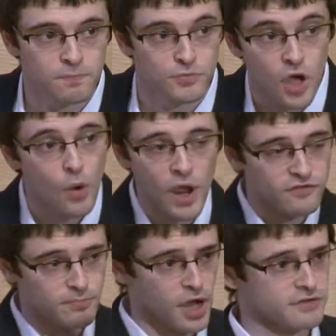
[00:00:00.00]
No
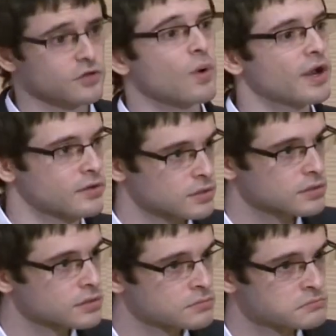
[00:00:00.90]
wafer bonding required.
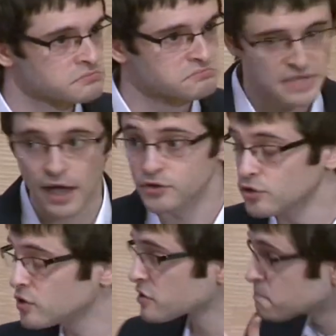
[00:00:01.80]
Now, due to this